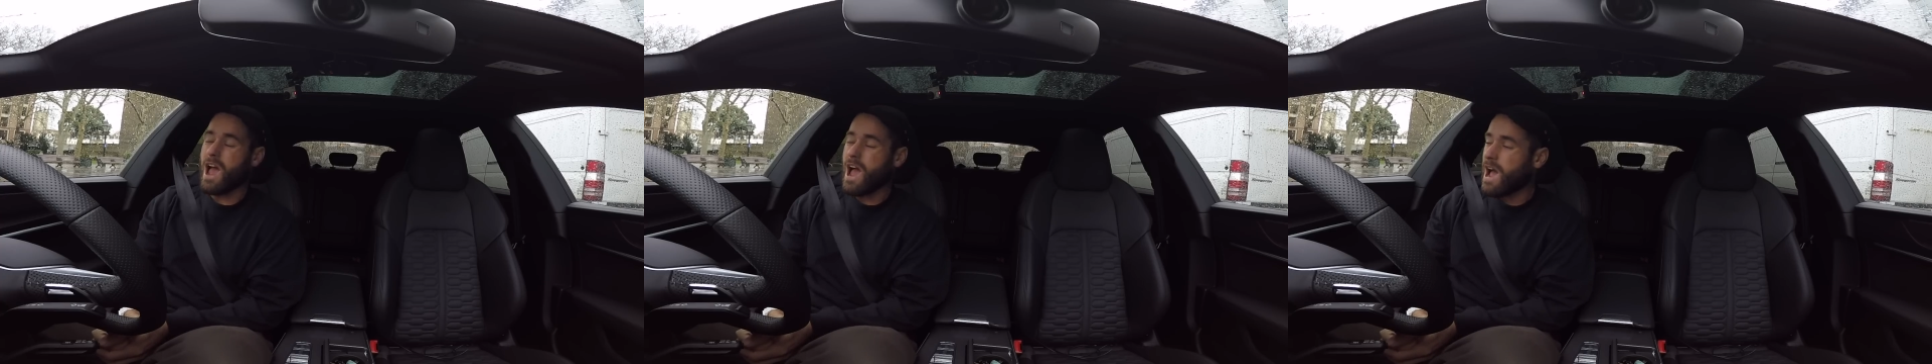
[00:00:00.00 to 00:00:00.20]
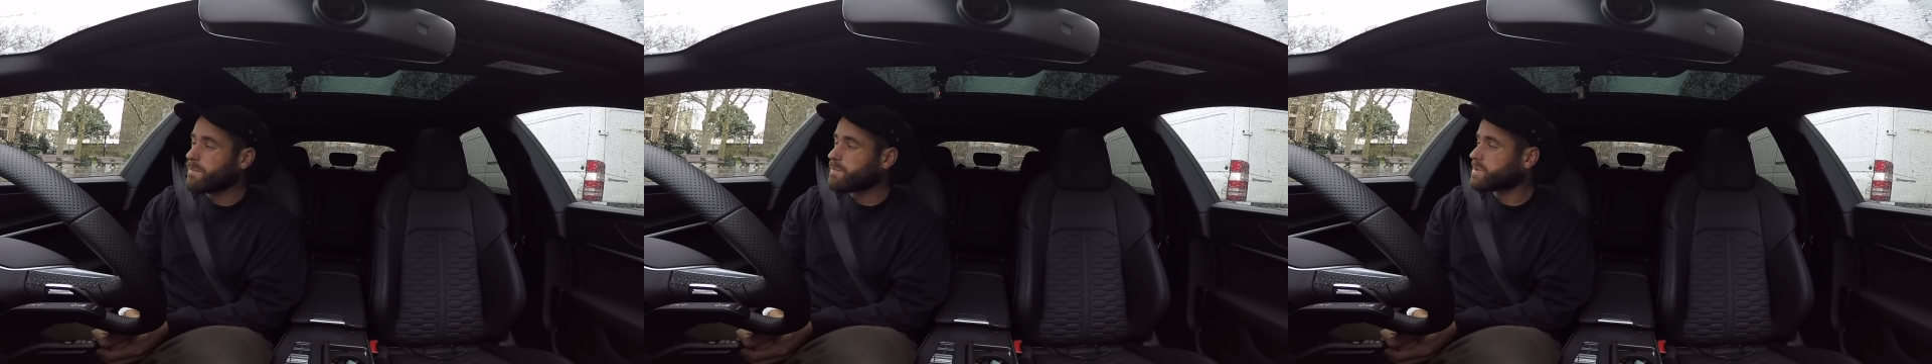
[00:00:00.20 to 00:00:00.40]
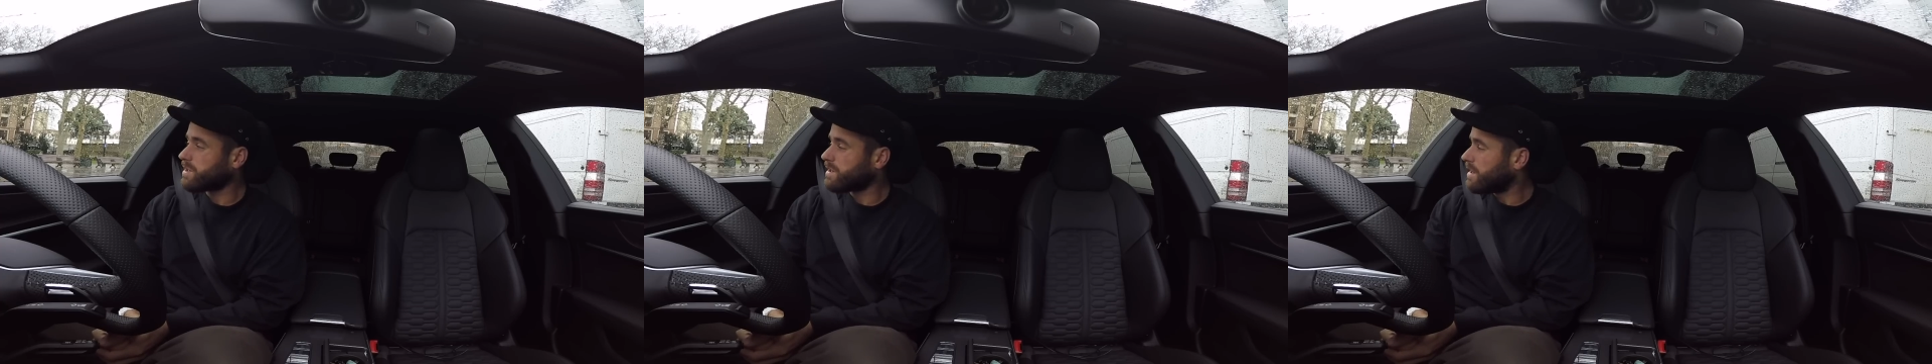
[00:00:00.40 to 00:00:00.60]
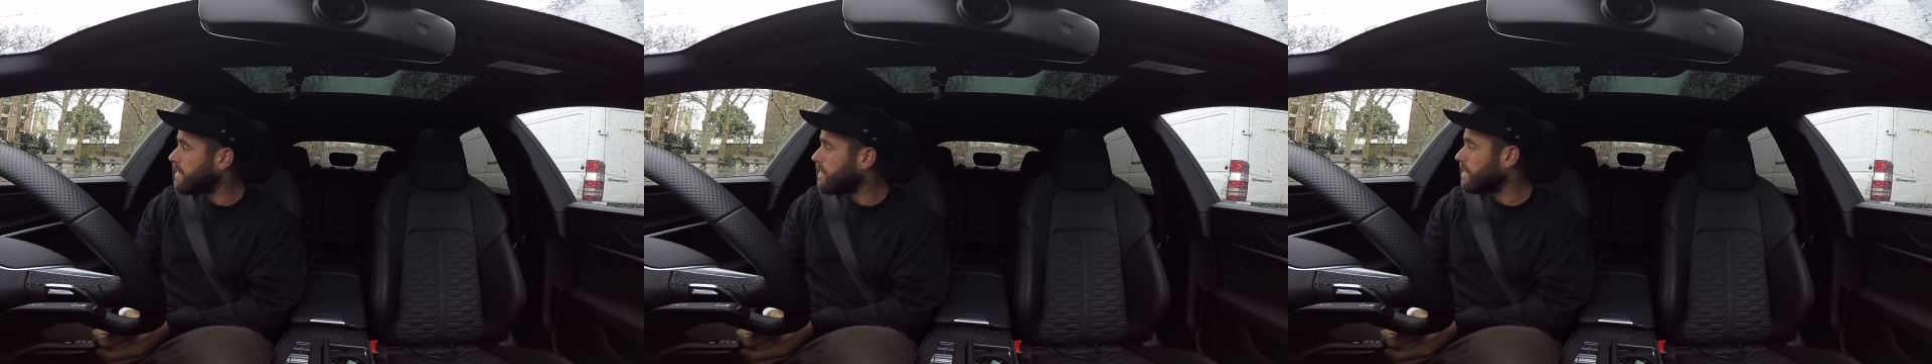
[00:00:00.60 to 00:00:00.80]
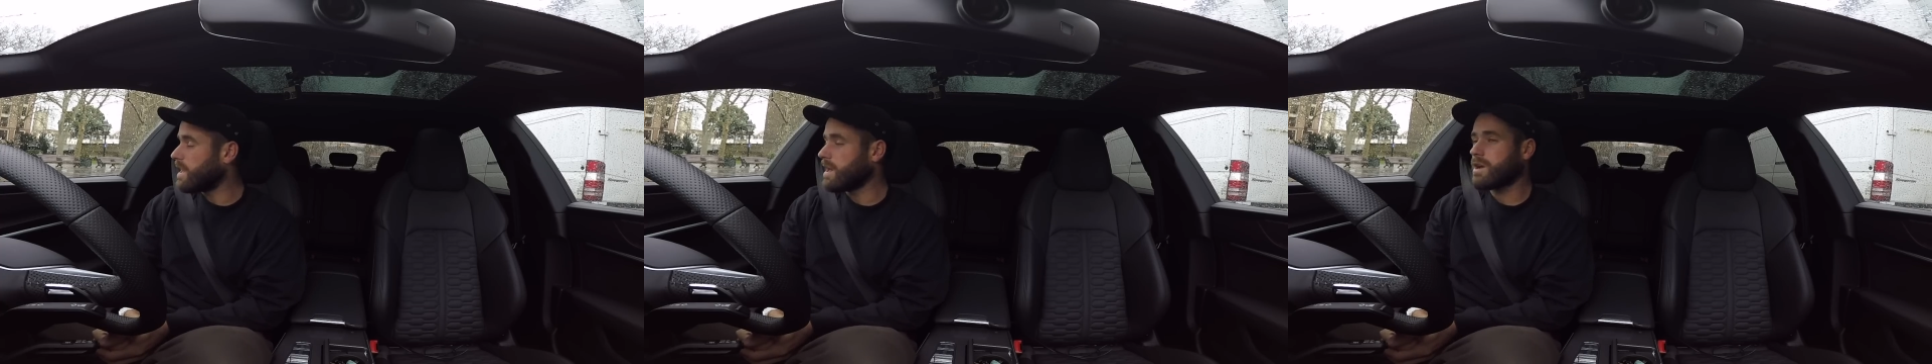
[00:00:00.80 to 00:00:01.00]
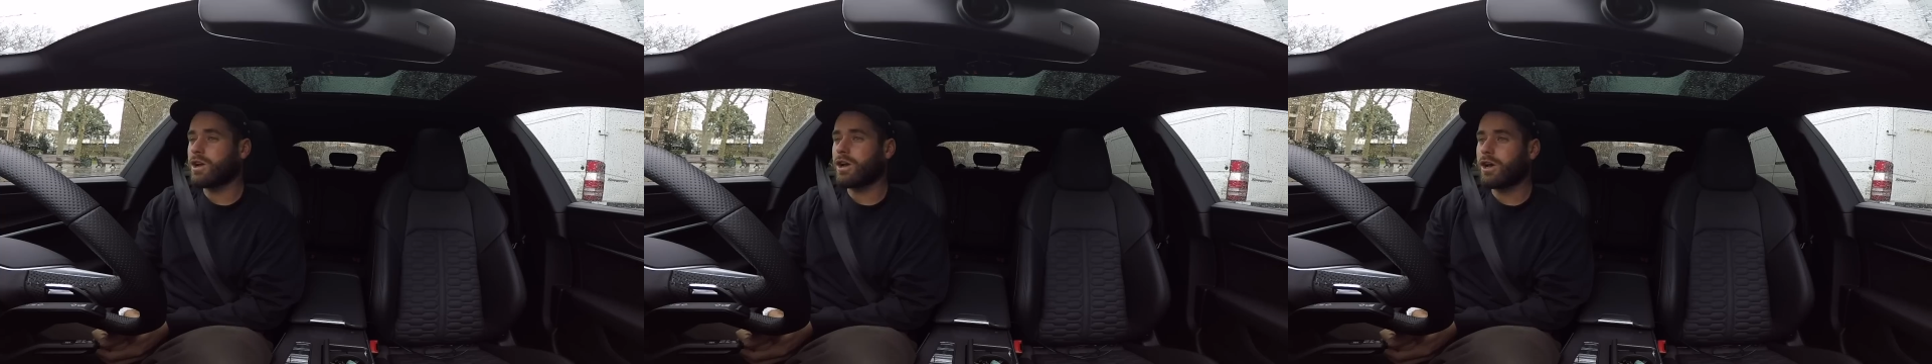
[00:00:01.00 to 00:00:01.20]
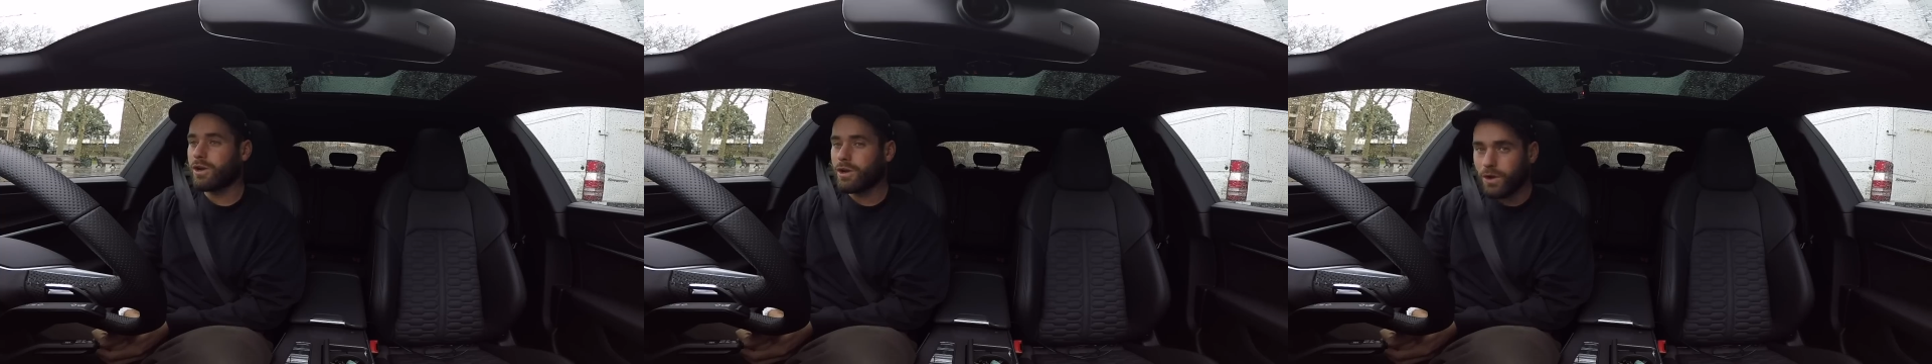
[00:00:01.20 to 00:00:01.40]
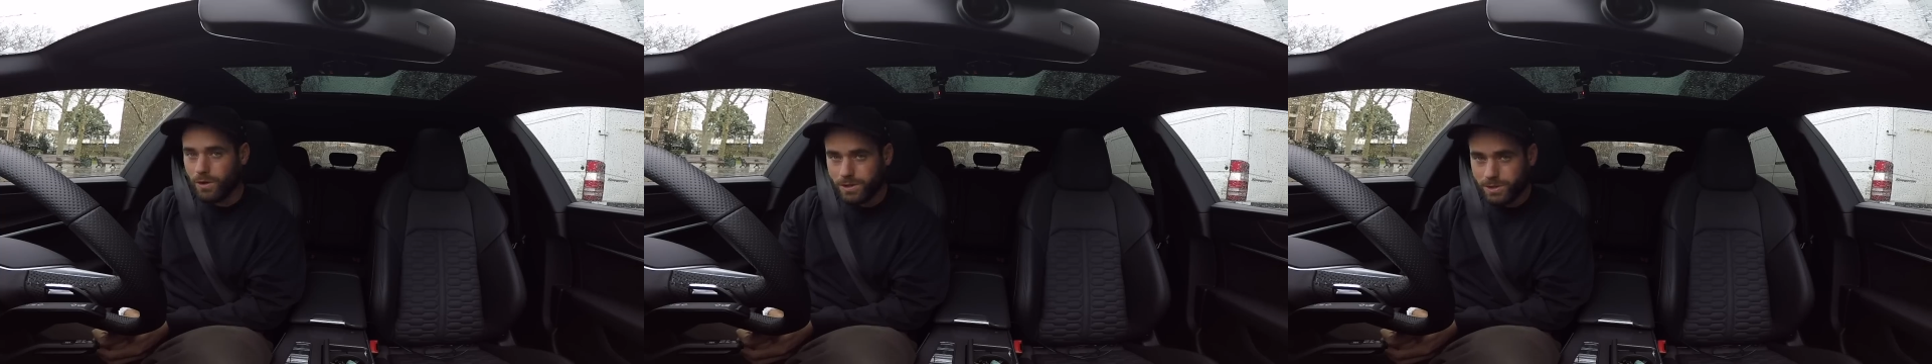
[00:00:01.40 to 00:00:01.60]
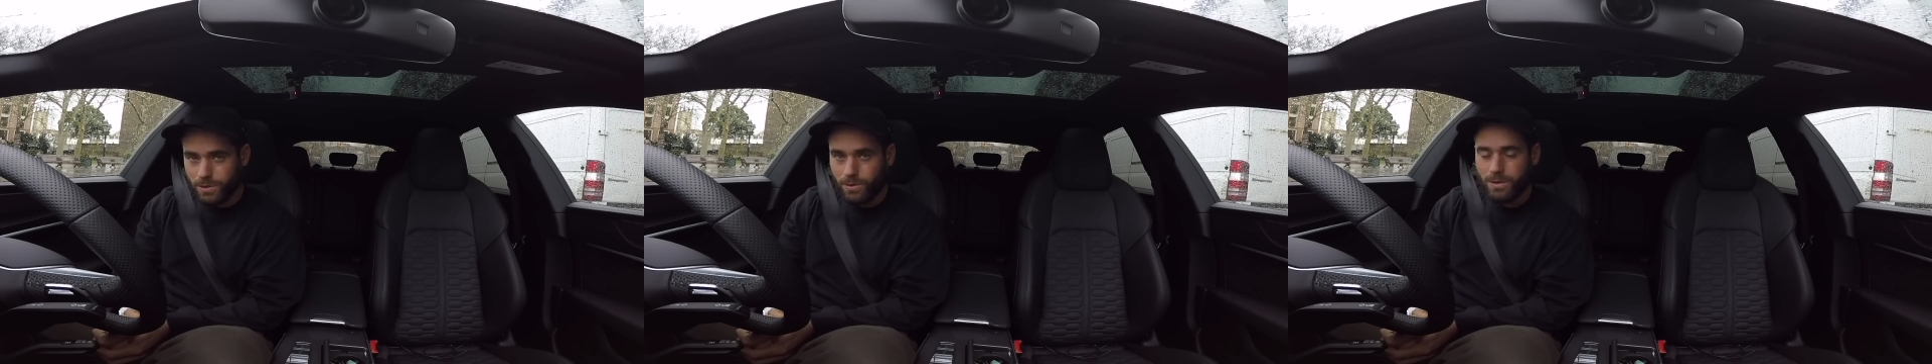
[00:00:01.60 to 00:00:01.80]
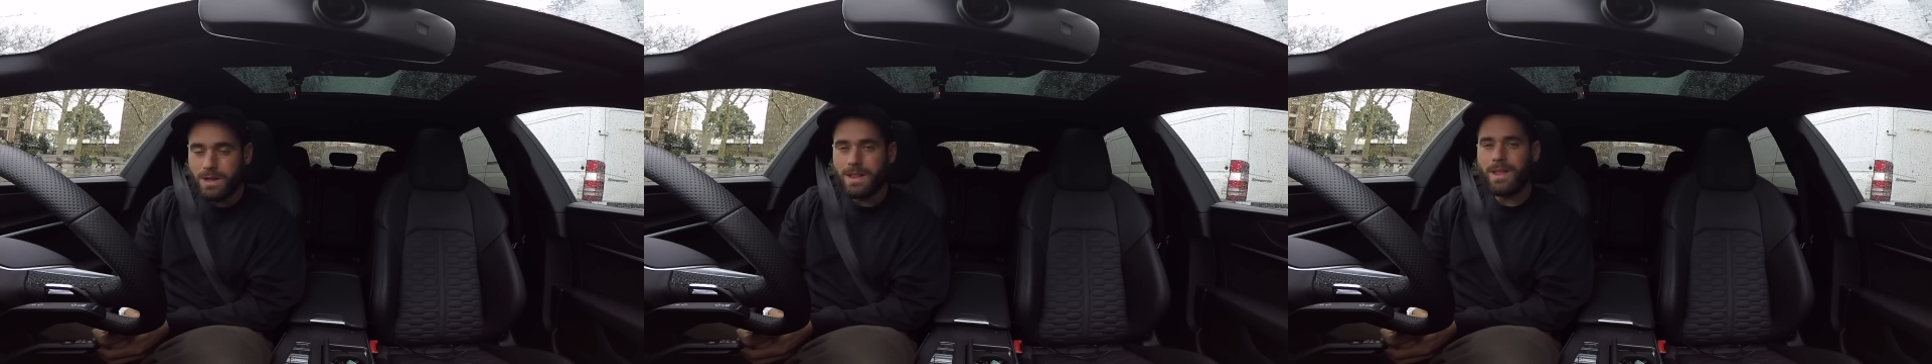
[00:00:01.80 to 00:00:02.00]
absolutely
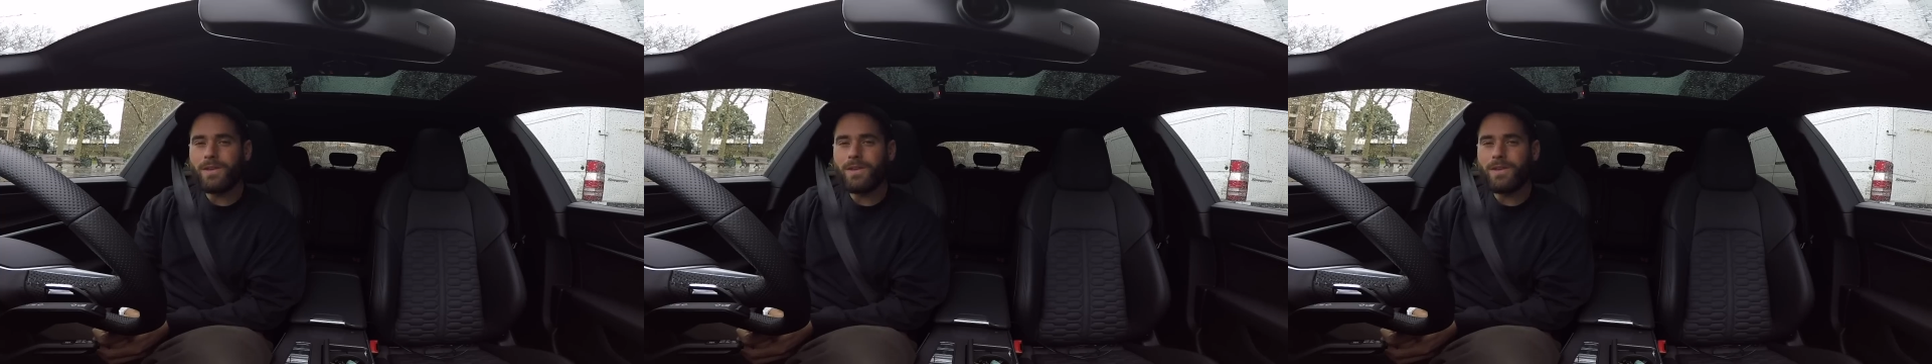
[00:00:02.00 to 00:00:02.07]
colossal.